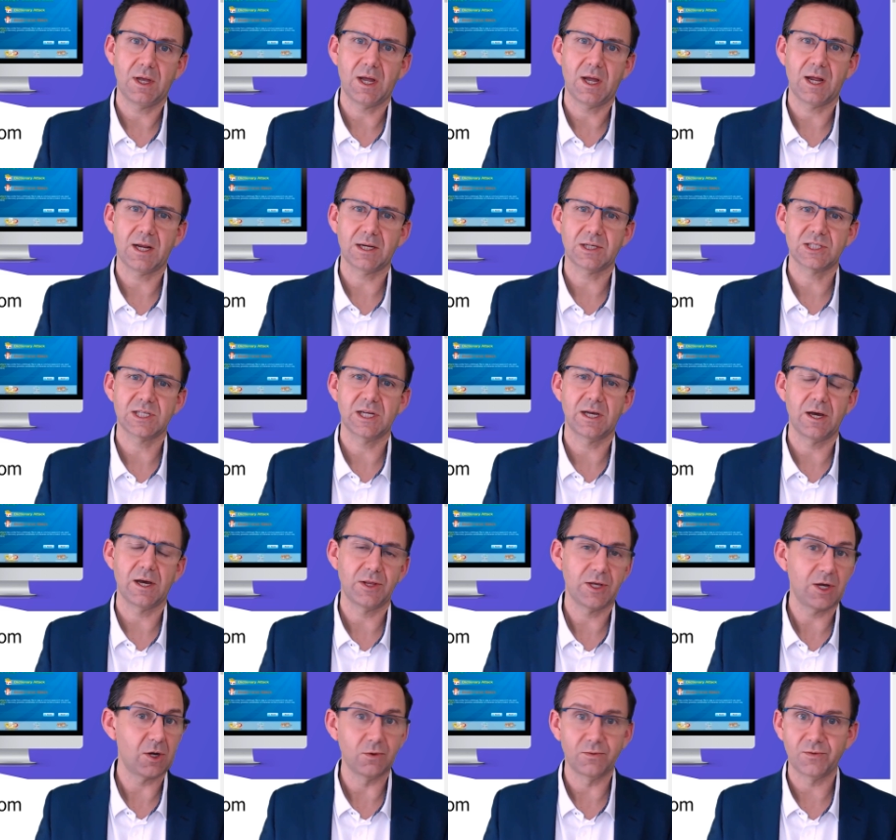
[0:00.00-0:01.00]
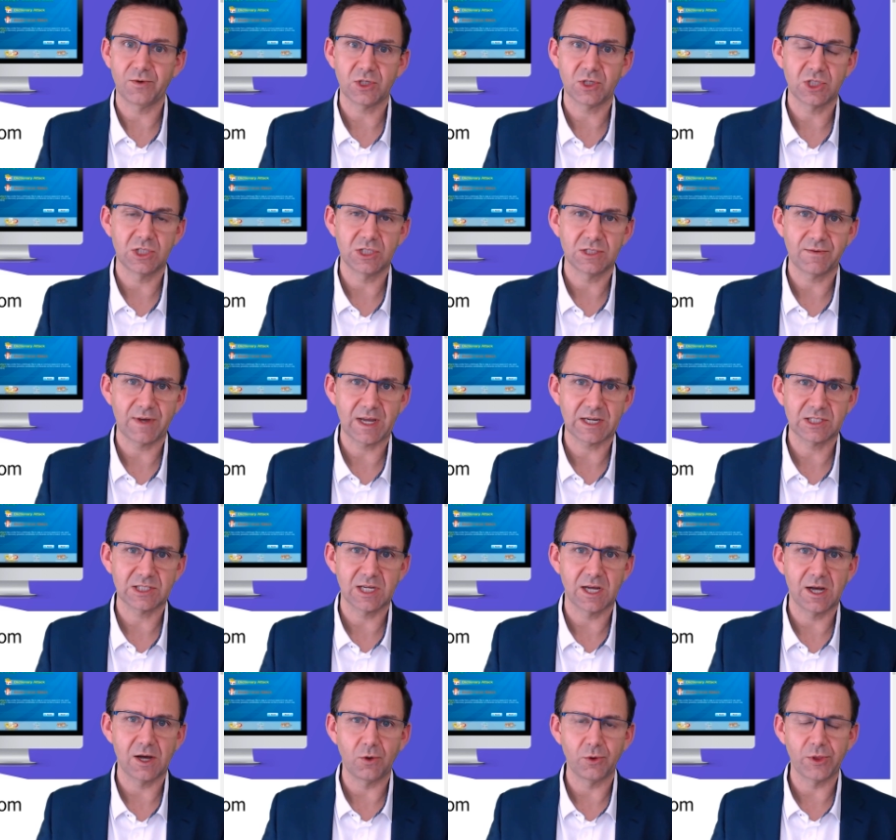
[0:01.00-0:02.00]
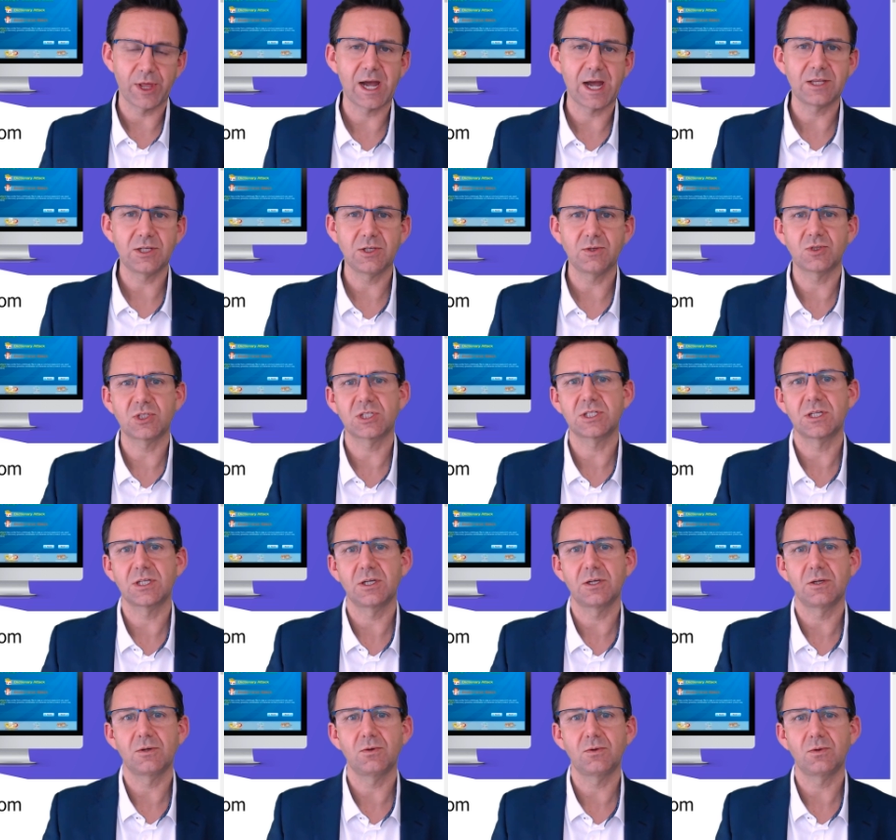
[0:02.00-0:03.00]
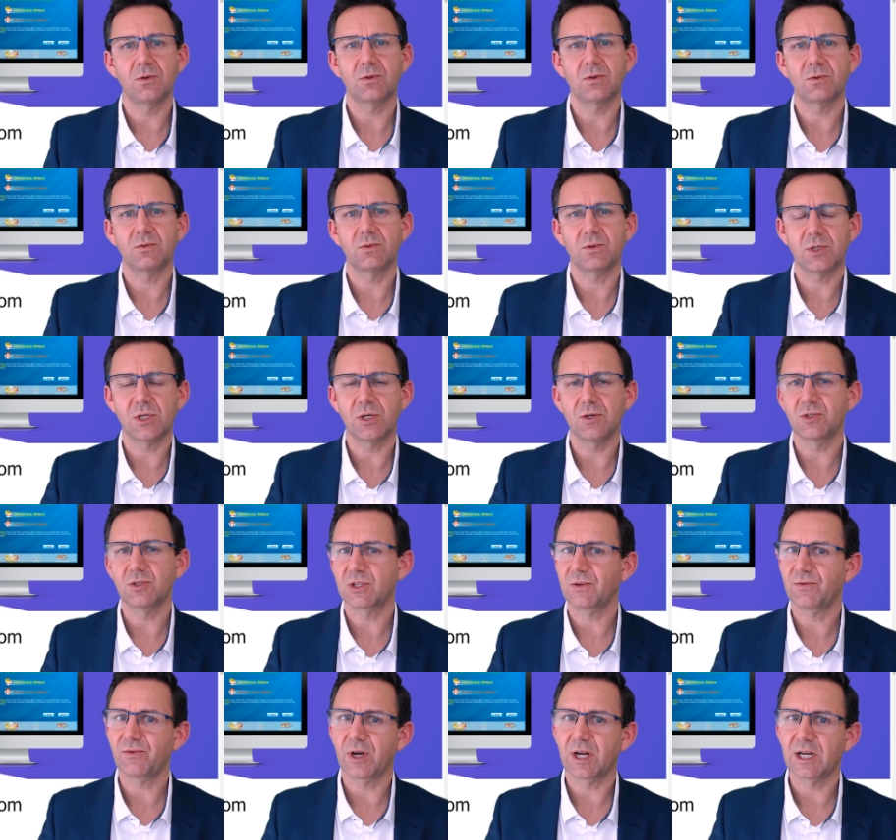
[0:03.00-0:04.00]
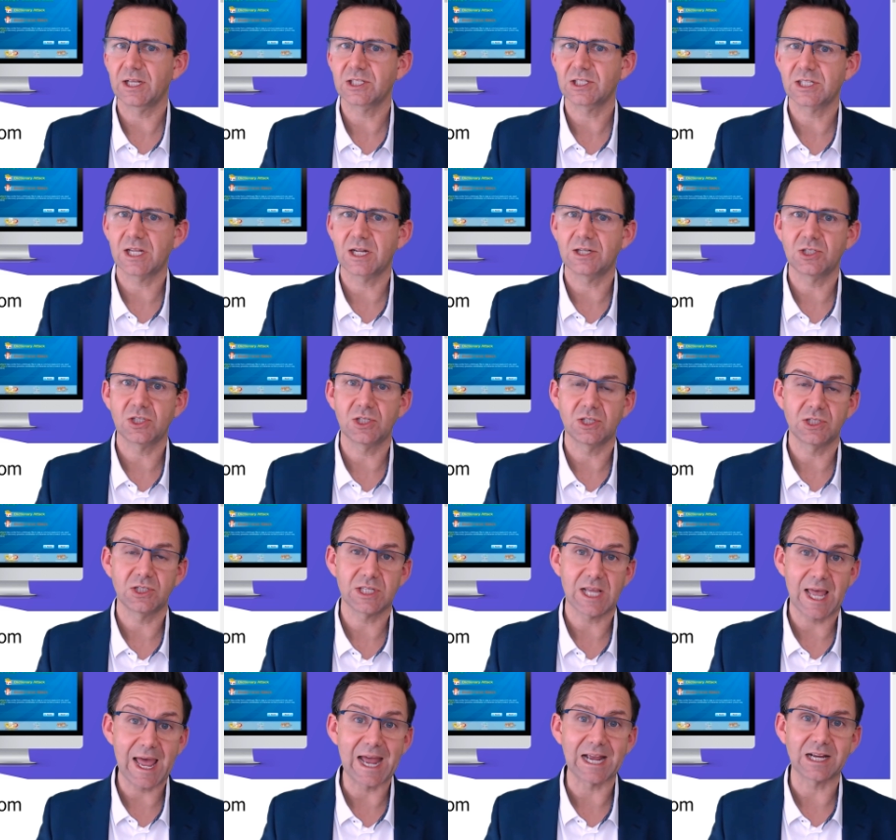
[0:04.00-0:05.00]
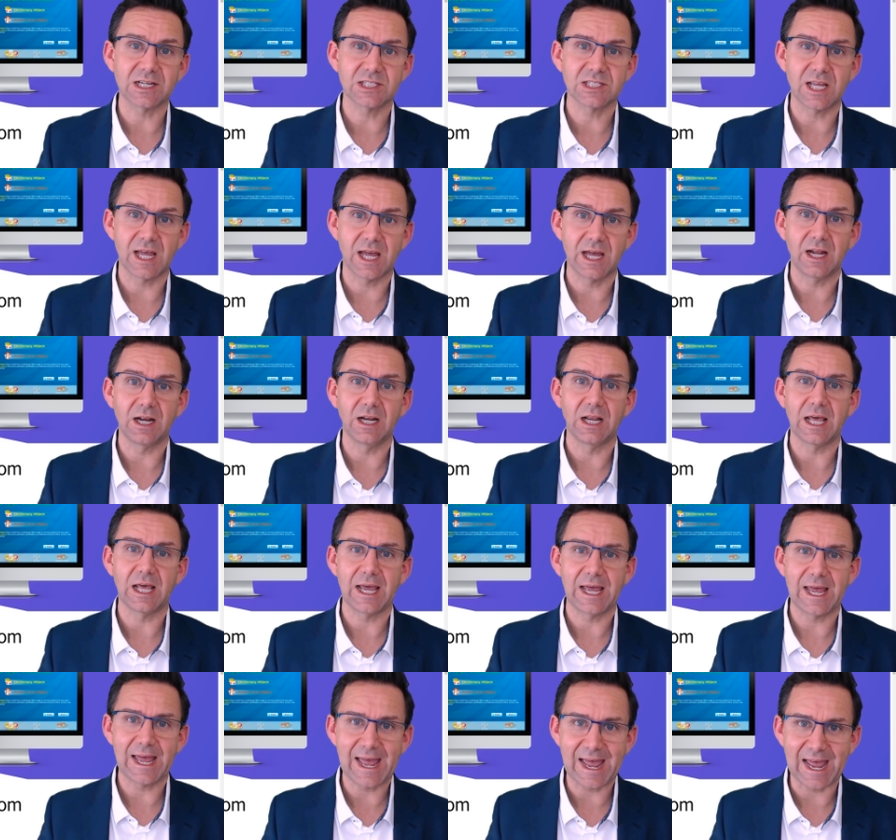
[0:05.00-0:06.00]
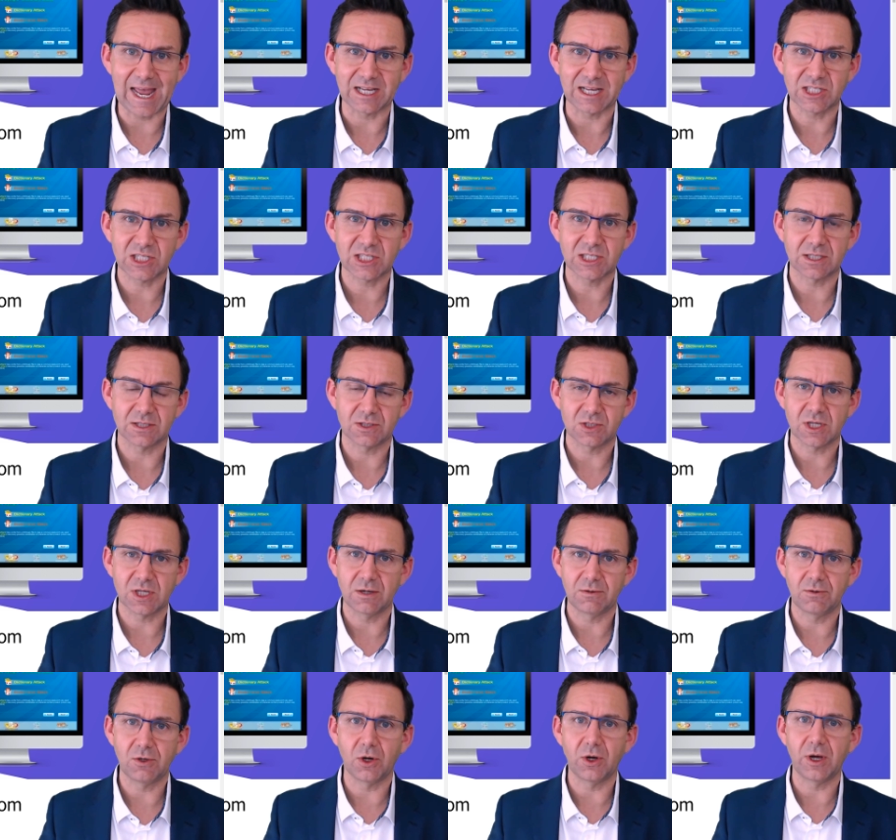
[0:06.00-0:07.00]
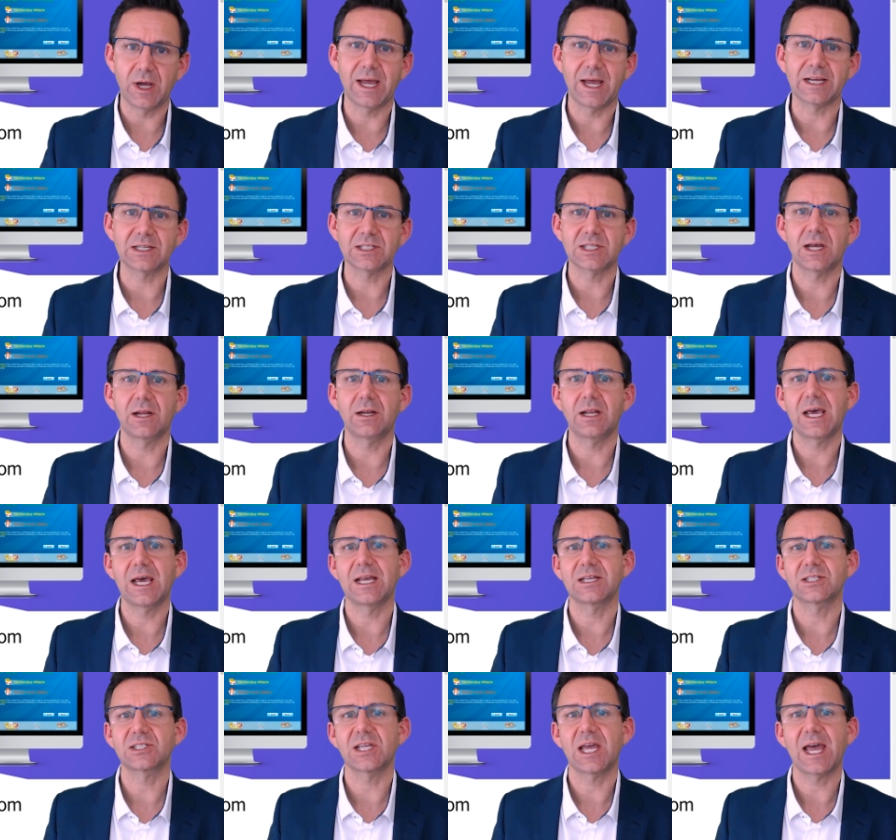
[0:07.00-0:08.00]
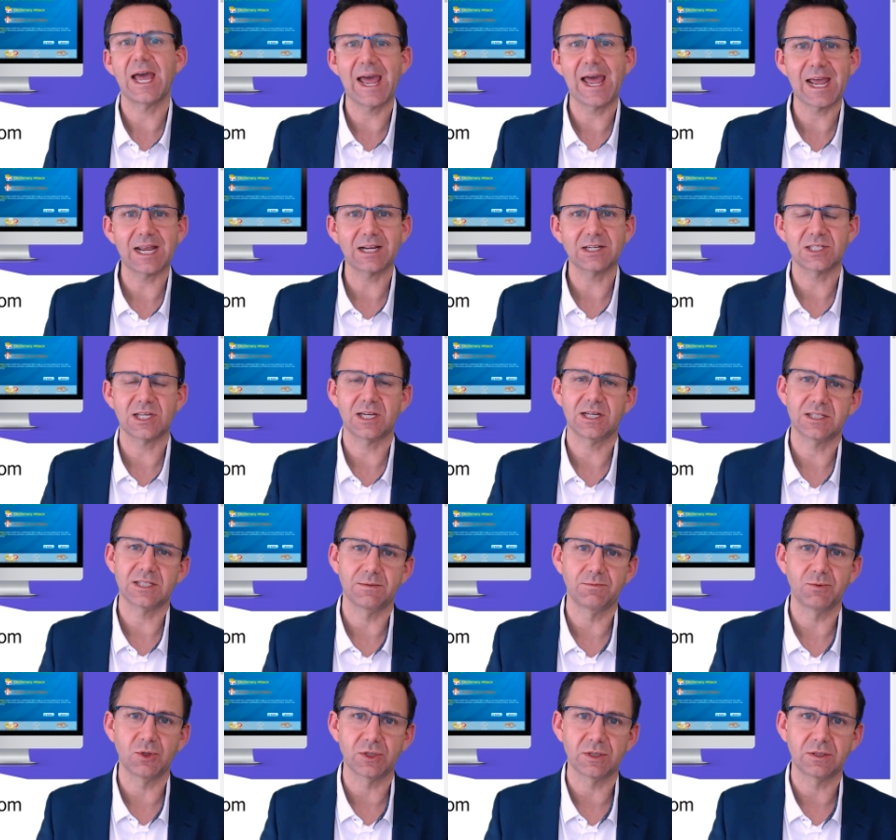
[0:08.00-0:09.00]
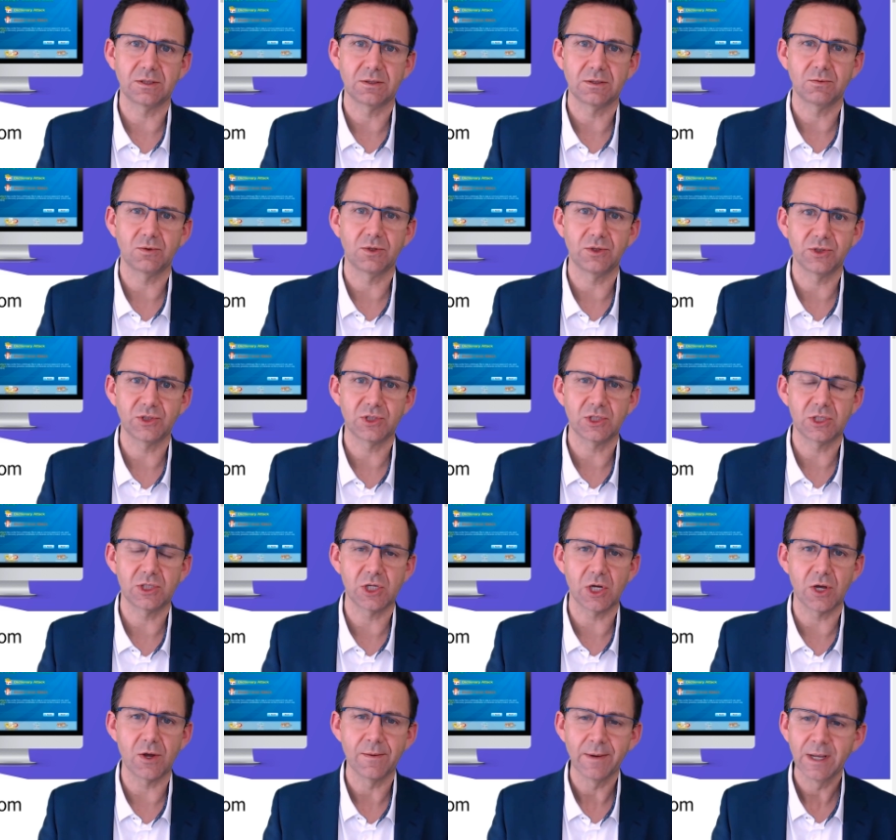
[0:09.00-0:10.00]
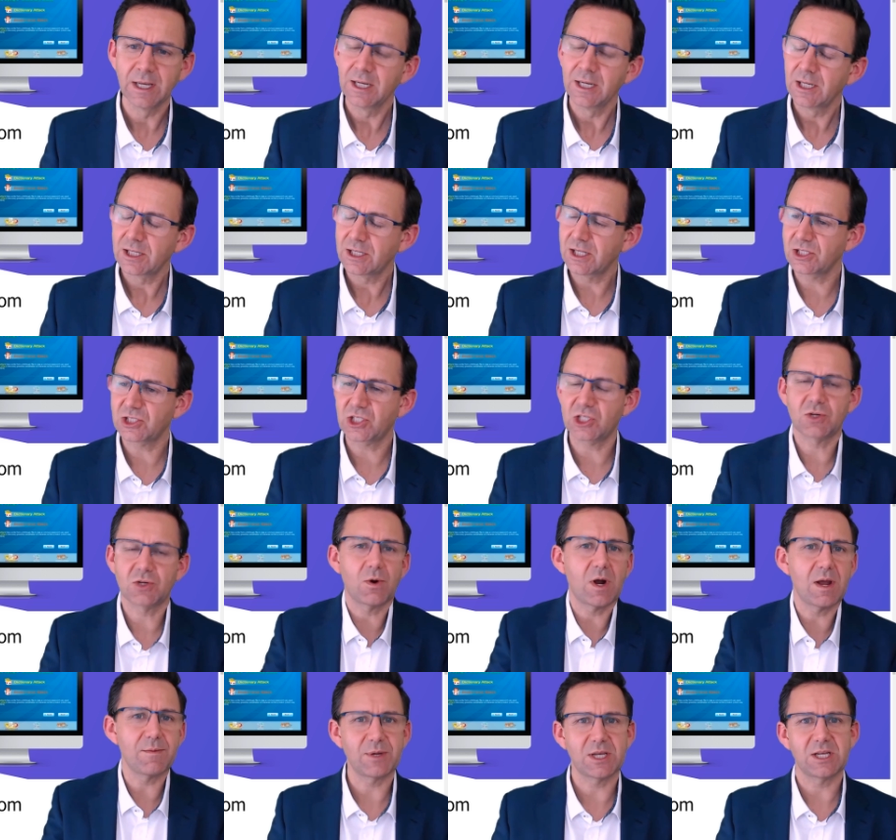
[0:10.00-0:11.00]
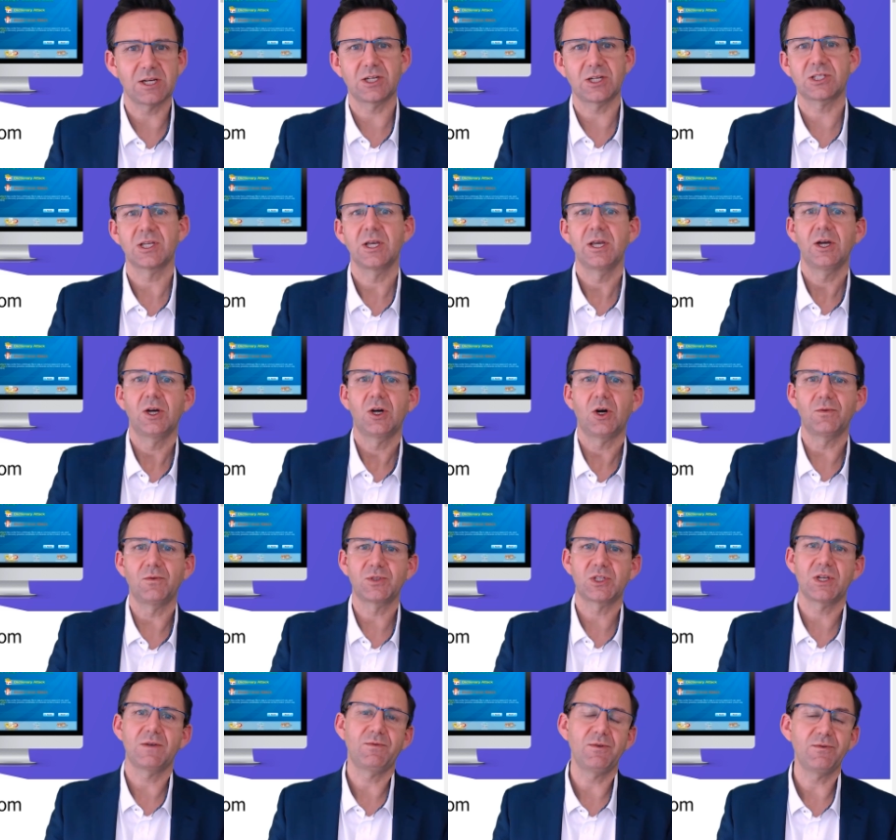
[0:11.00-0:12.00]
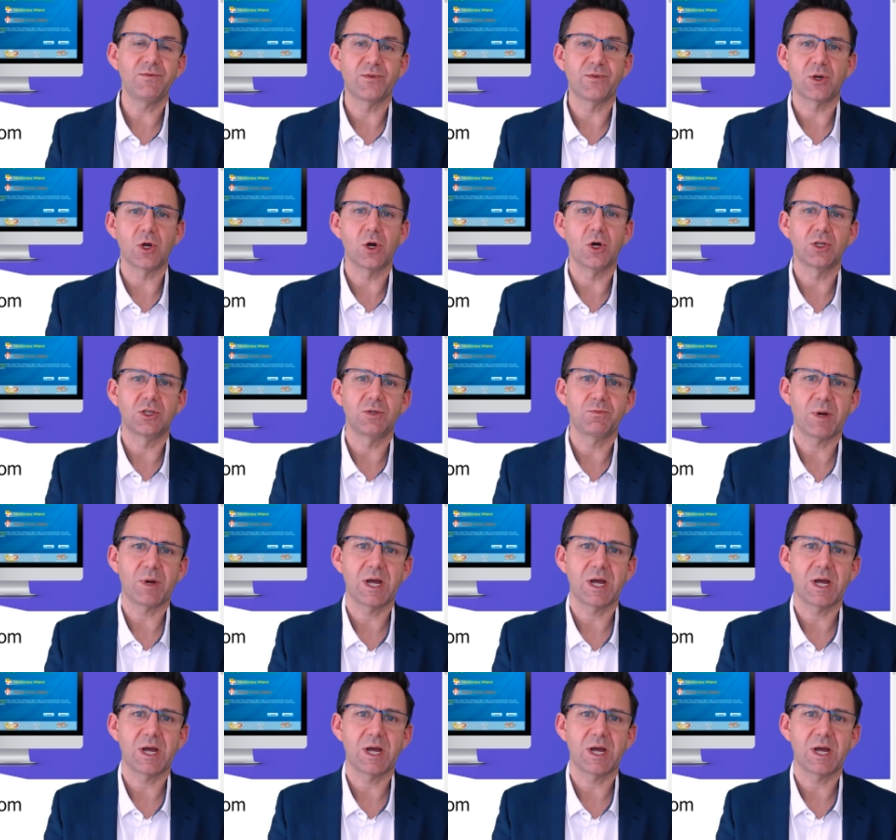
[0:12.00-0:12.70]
Excel, the old versions of Excel that used to use the file extensions X L S, so not X L S X as the modern ones do. Now this is great because obviously if you've forgotten your